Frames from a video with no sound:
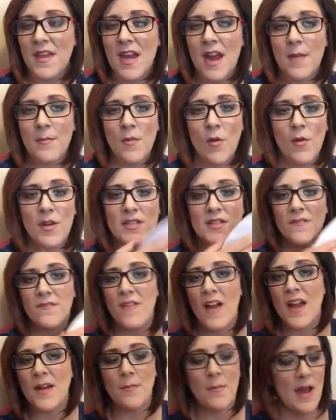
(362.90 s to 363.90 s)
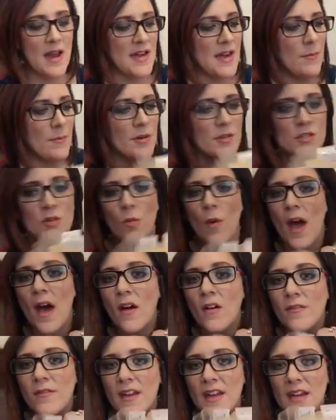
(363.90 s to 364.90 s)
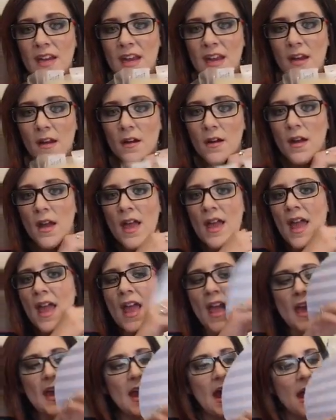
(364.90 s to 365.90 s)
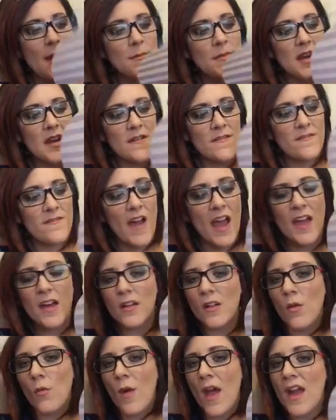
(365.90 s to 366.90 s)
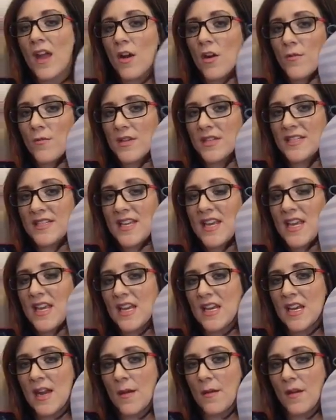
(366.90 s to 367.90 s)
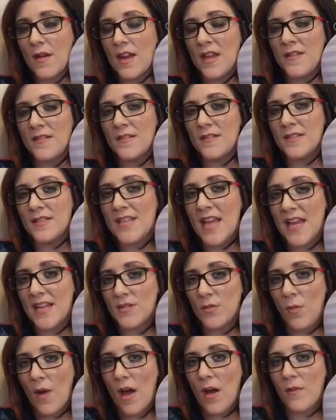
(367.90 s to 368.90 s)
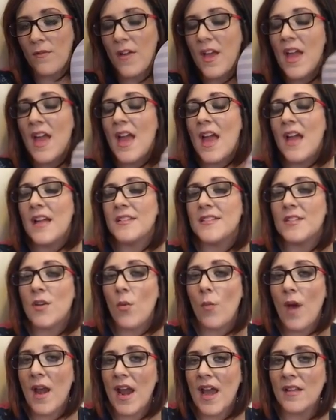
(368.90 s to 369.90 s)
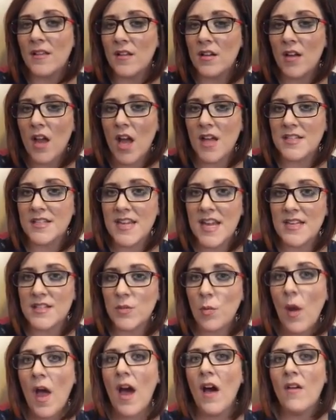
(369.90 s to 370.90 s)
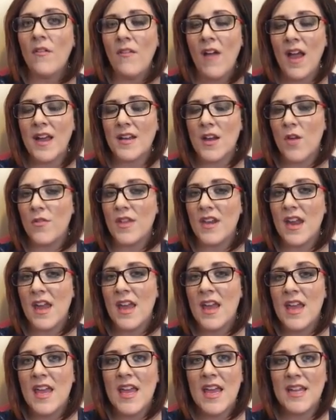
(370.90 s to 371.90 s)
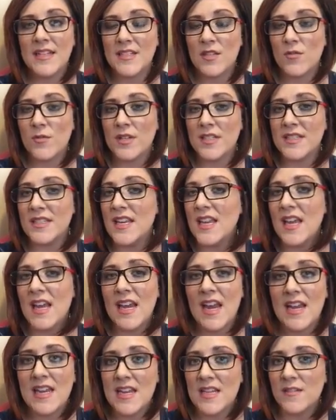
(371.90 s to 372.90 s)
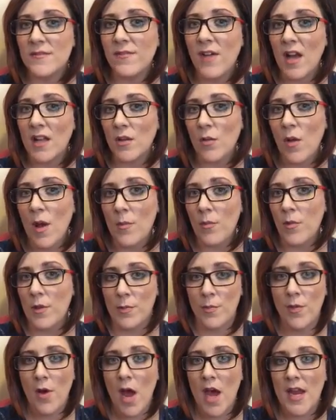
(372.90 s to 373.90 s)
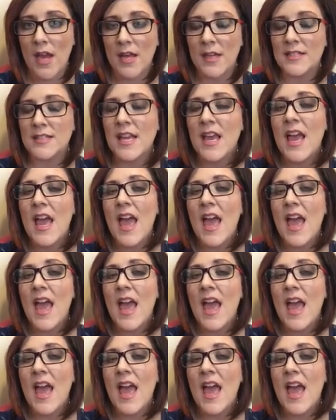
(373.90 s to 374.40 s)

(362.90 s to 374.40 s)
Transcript: then I'm going to find my number 12 in here, and I'm going to file away her receipt in day 12. And so when I look on day 12, I know that it's a receipt and I need to follow up with product.